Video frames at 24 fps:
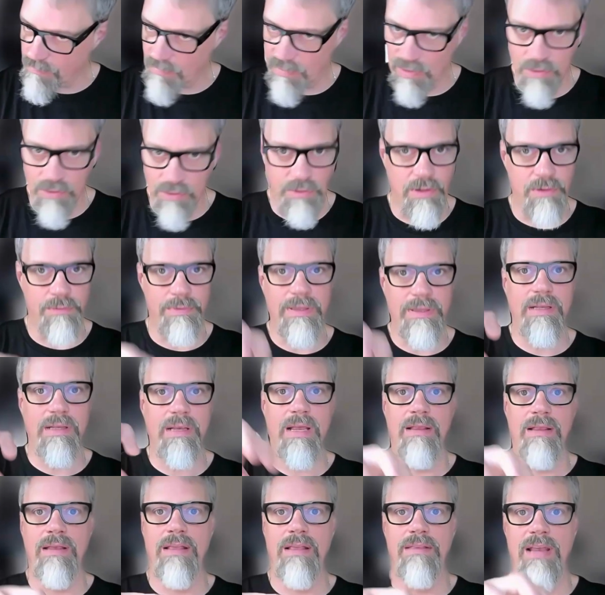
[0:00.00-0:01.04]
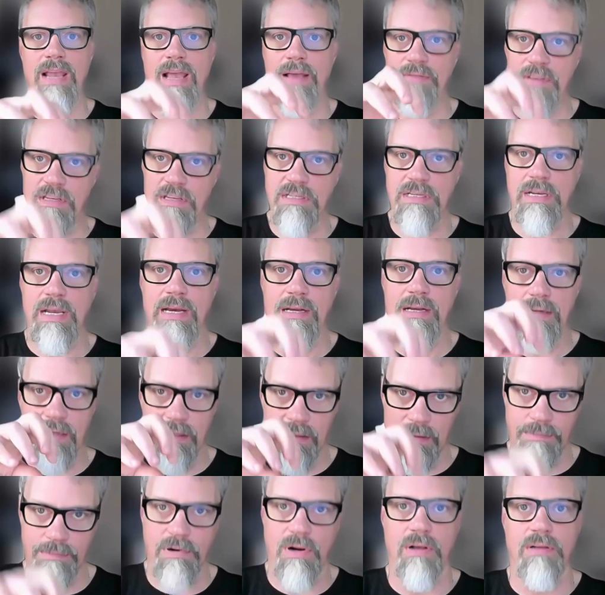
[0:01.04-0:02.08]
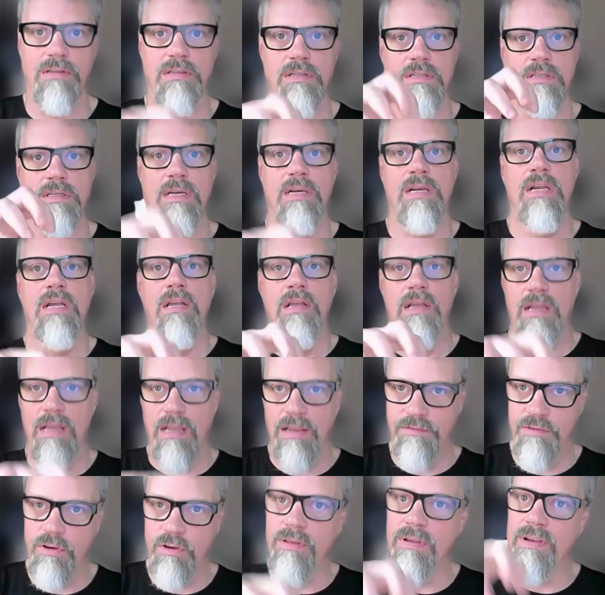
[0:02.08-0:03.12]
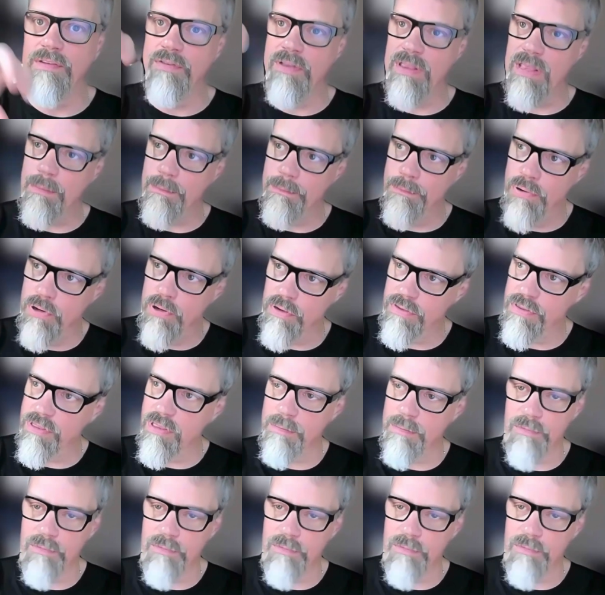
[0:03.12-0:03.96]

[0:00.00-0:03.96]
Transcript: you can really and they have the state and the processing. If you then put them